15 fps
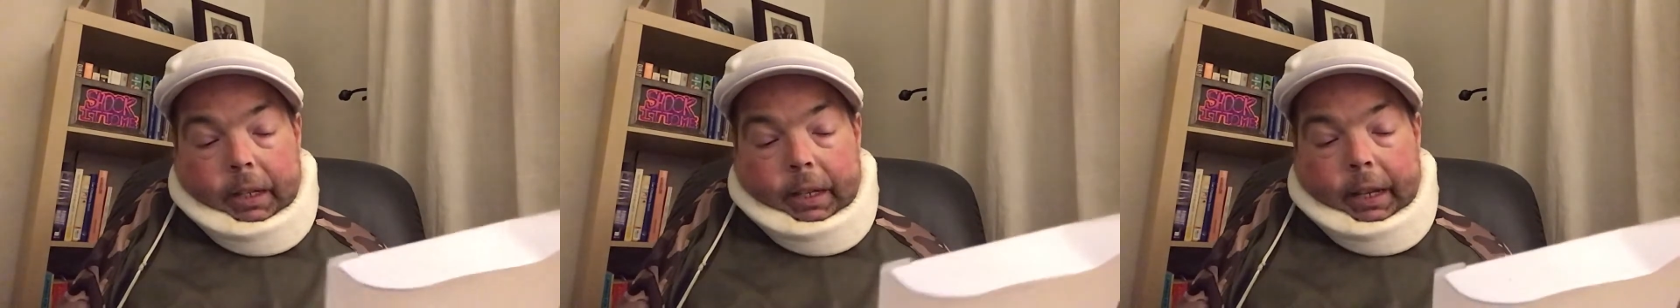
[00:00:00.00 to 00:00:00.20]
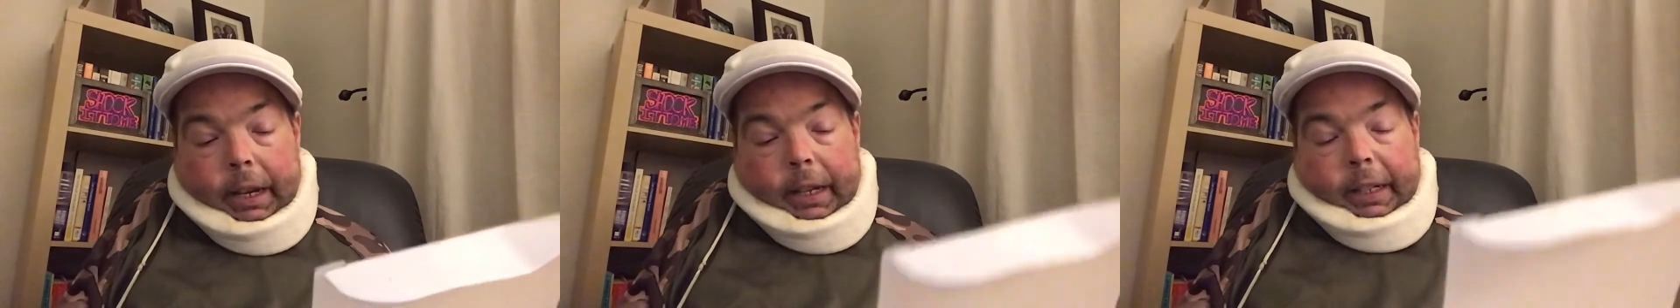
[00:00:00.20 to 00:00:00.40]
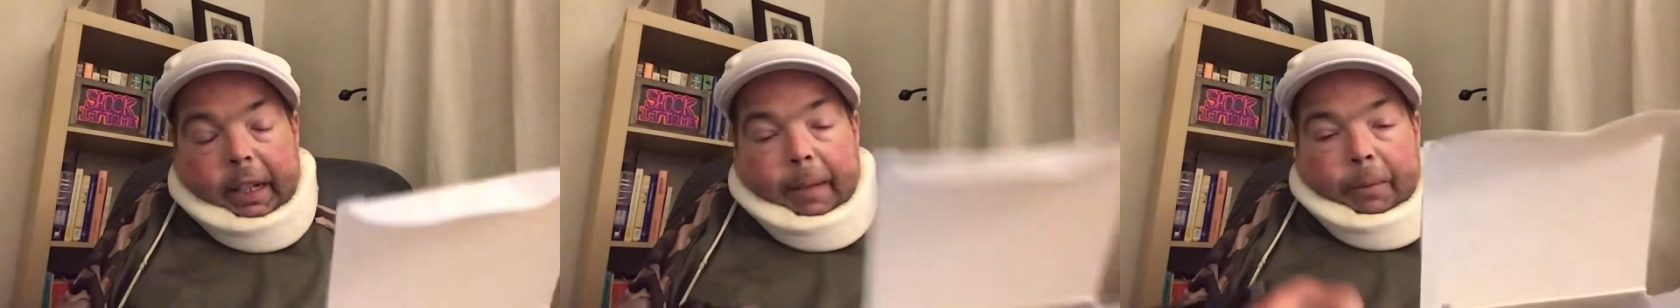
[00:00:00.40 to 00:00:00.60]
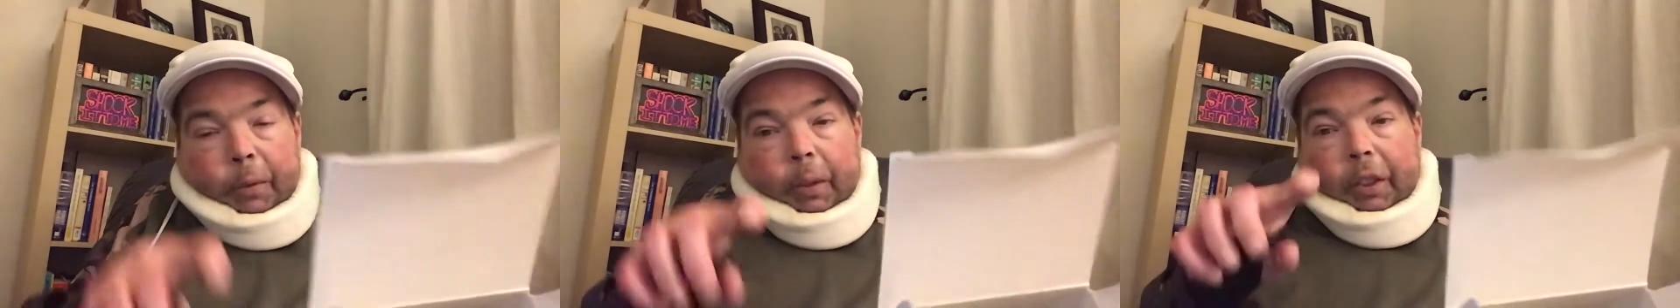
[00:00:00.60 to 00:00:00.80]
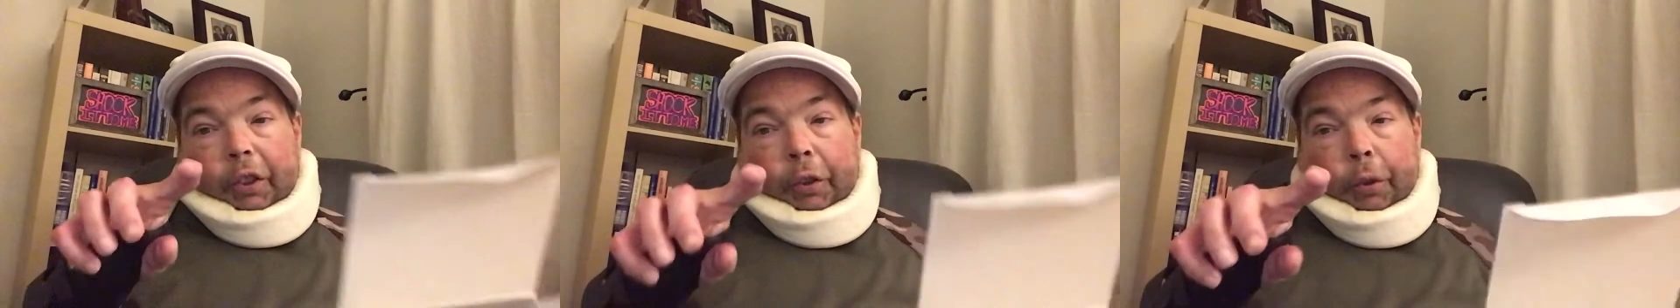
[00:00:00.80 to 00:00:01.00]
And it comes
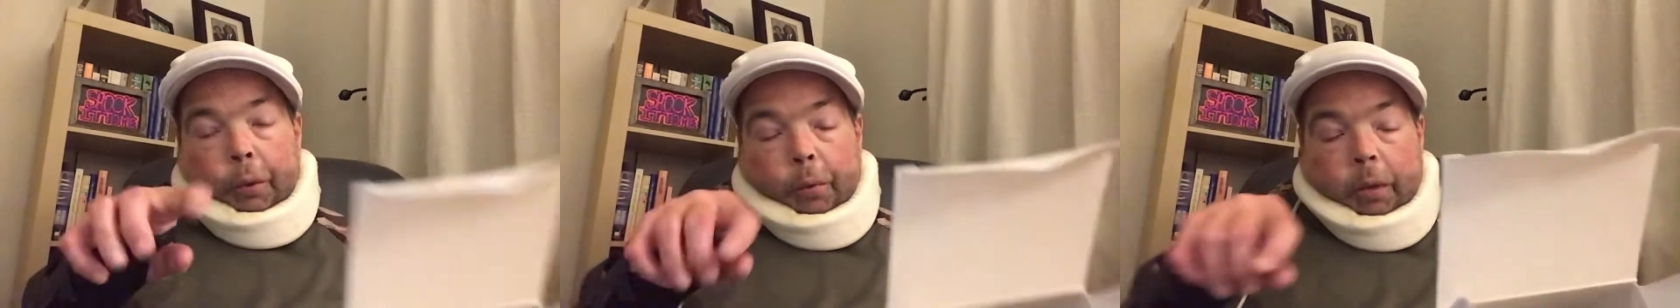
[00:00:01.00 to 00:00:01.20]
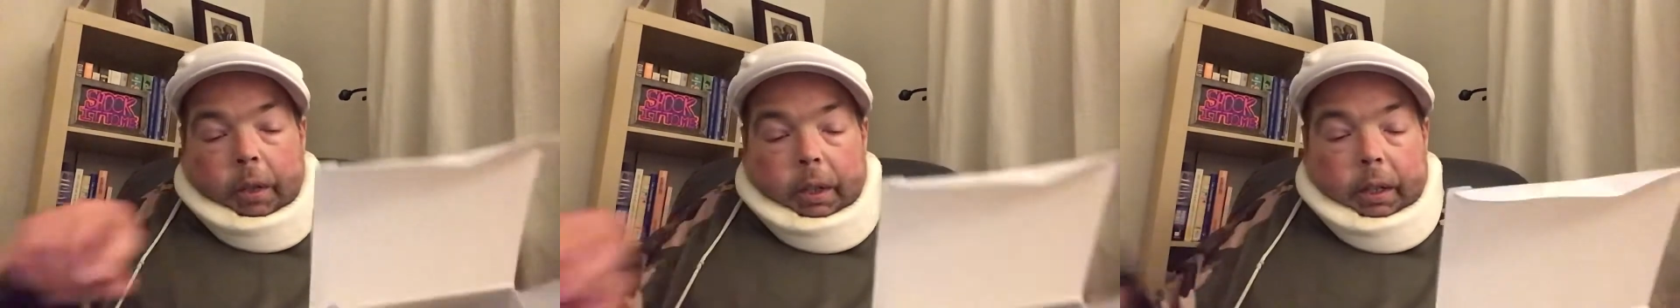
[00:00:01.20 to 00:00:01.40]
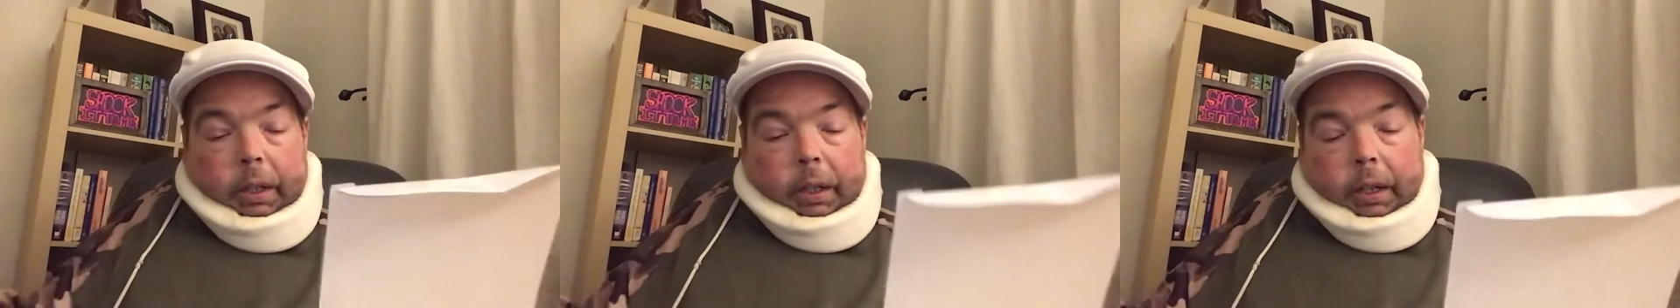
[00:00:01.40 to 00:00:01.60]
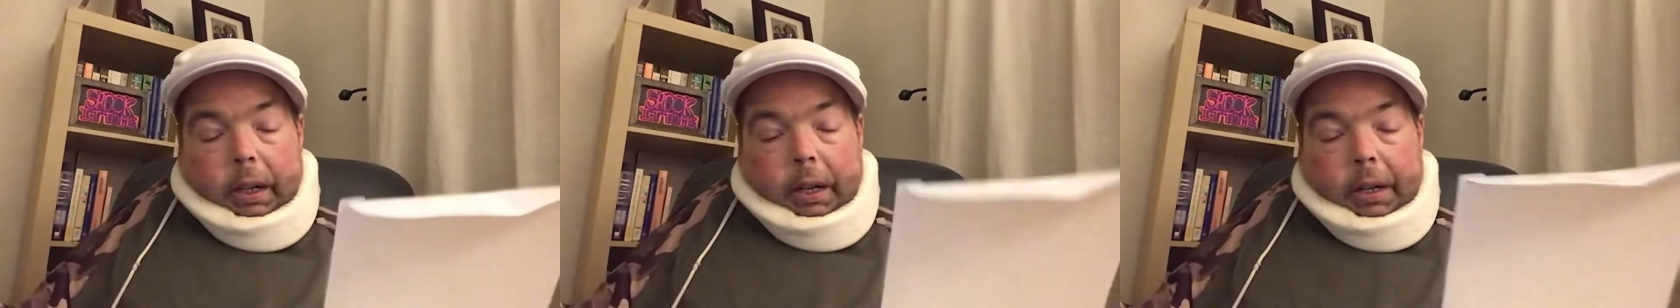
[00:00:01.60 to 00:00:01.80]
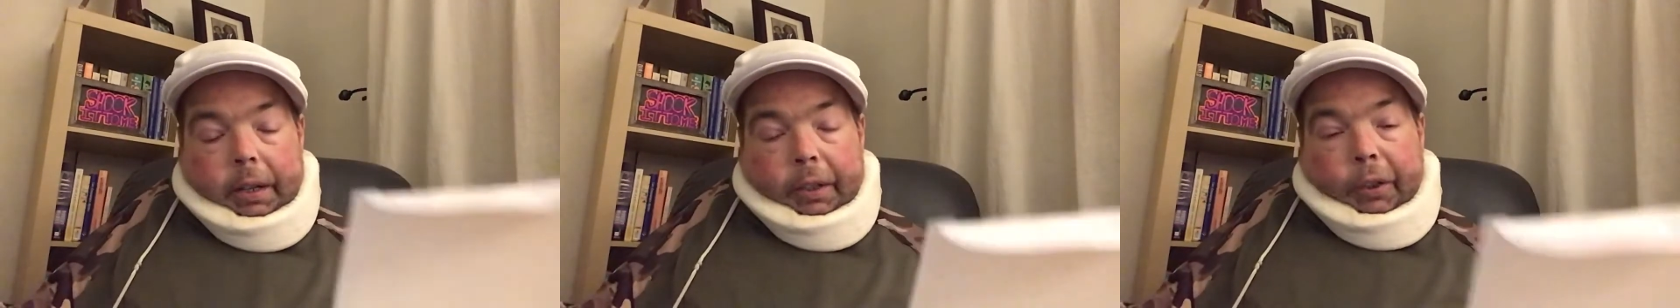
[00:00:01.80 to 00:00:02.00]
with two
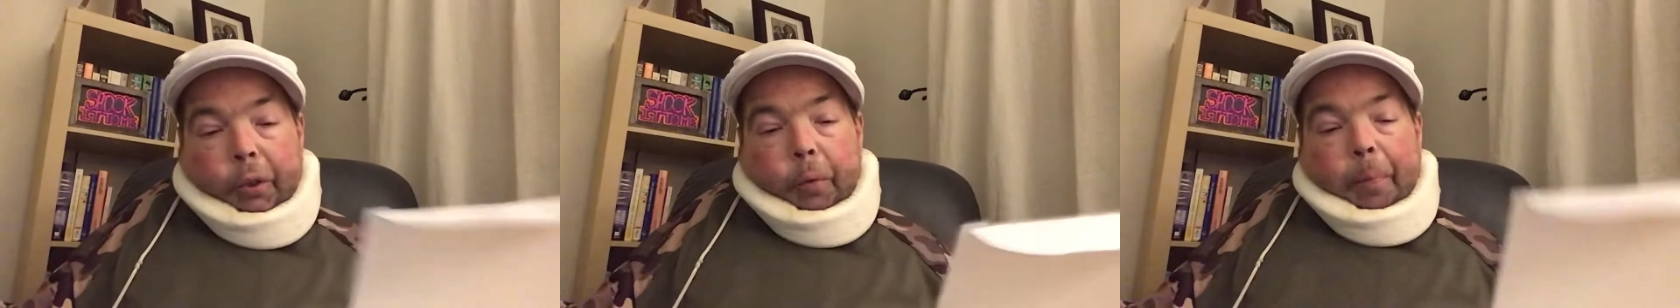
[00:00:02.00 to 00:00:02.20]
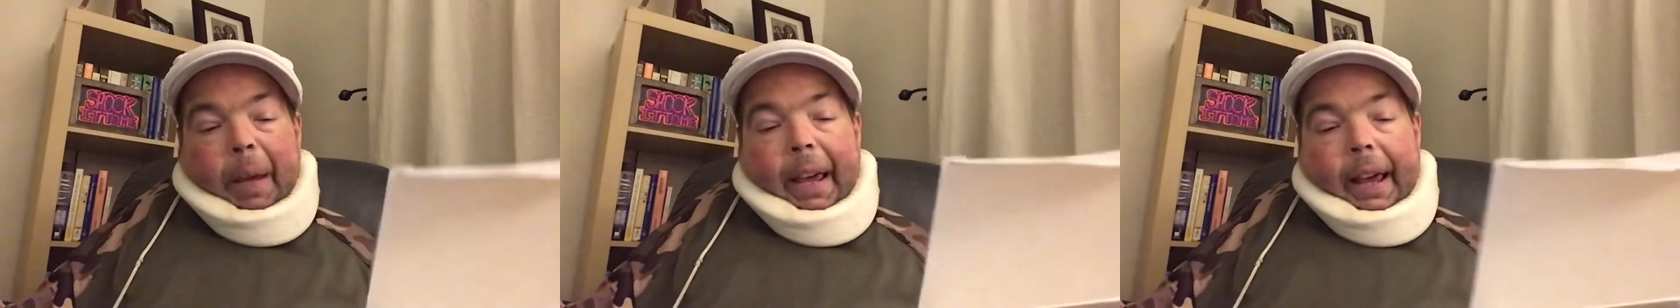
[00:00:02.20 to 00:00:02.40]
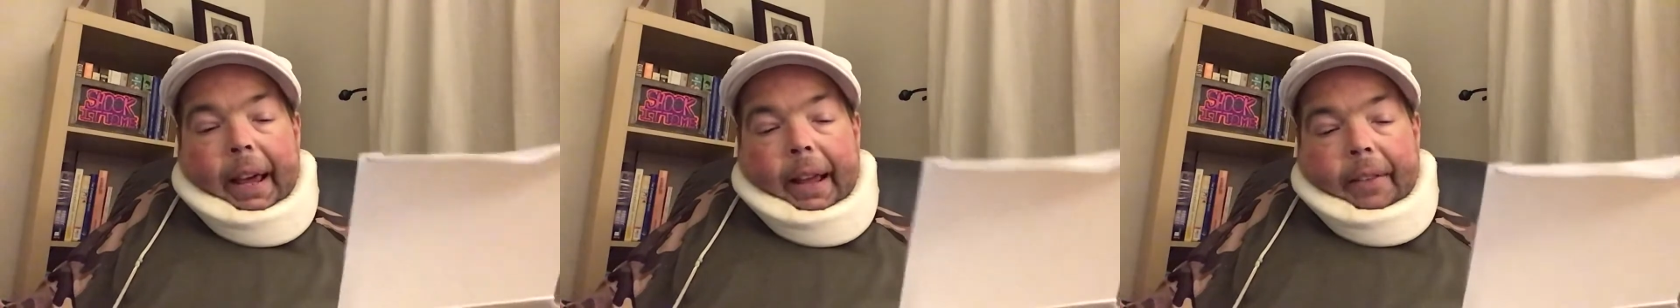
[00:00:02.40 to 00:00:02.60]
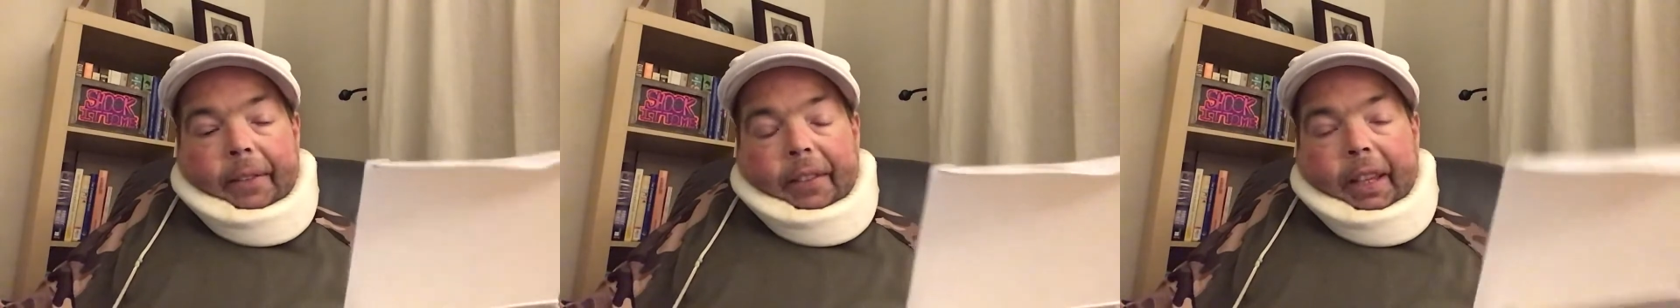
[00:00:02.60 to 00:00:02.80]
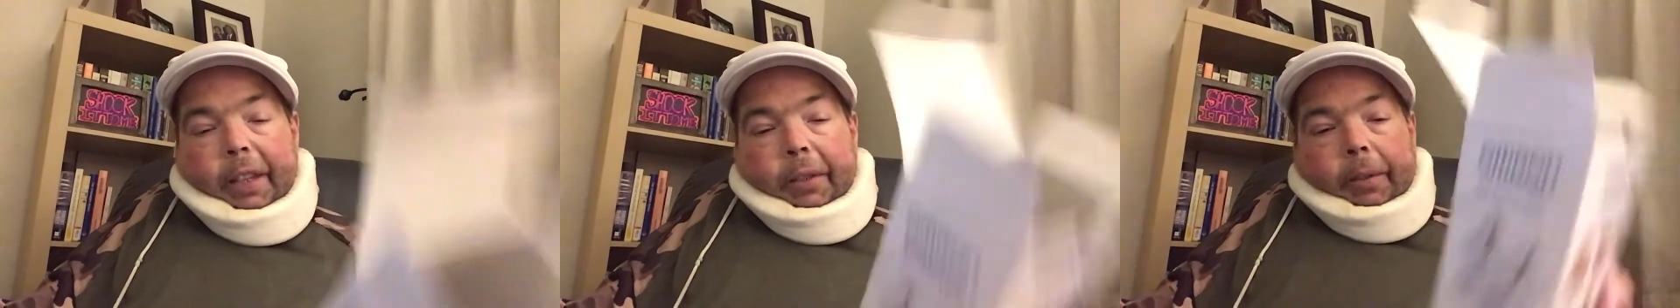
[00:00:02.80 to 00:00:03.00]
pads
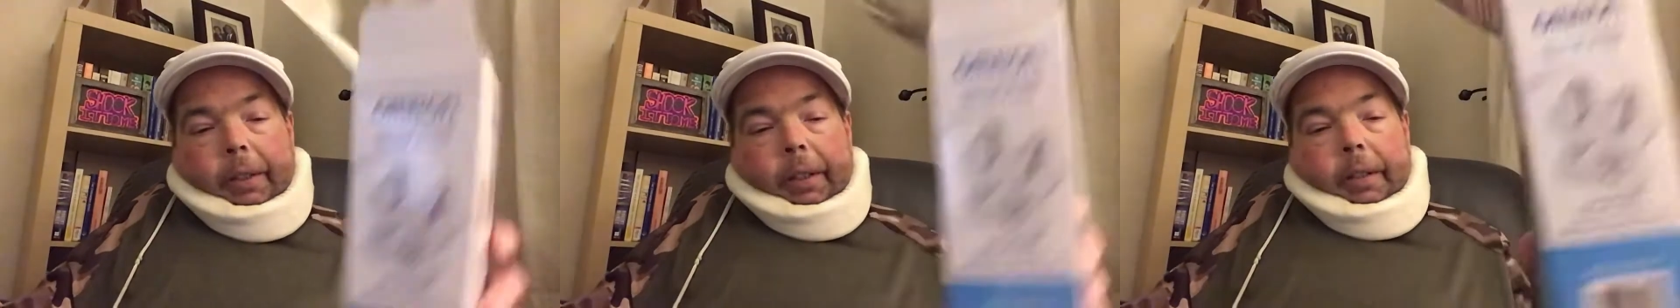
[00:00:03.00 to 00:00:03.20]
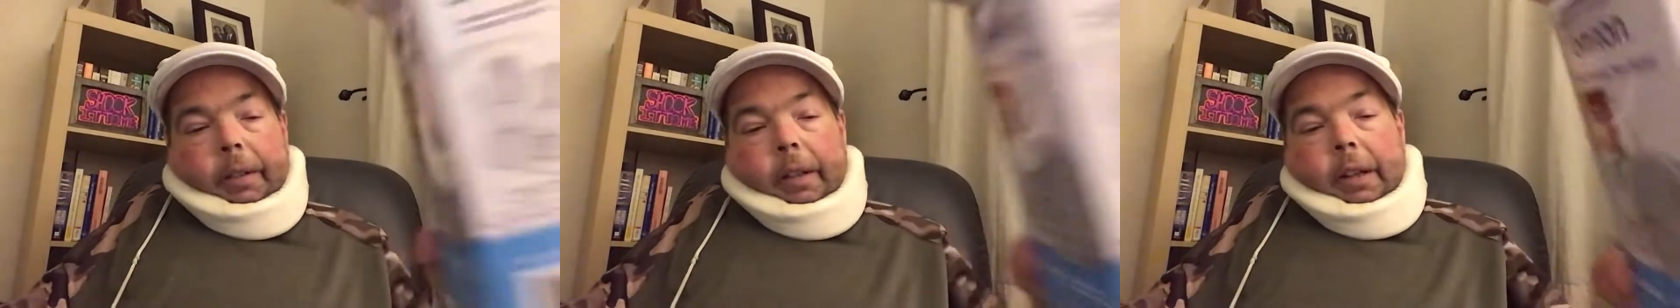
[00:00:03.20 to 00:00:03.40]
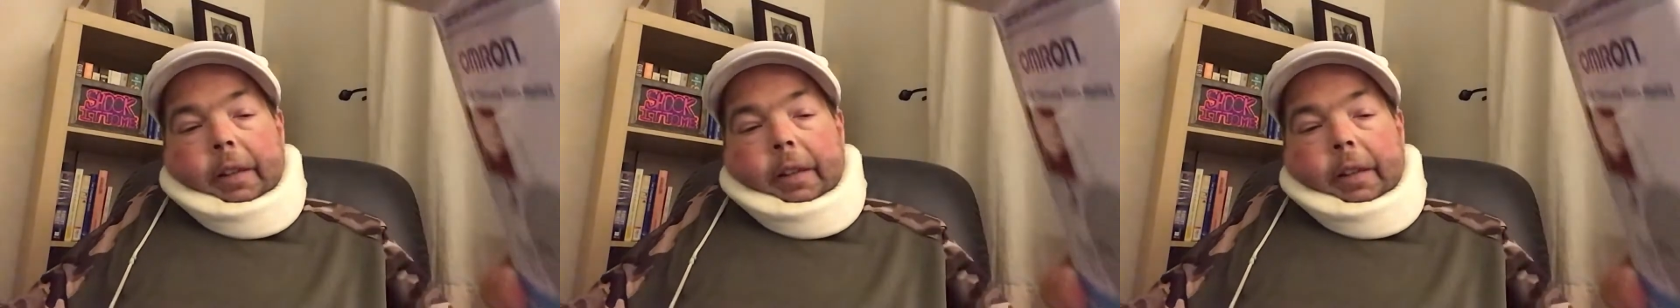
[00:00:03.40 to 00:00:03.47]
that you can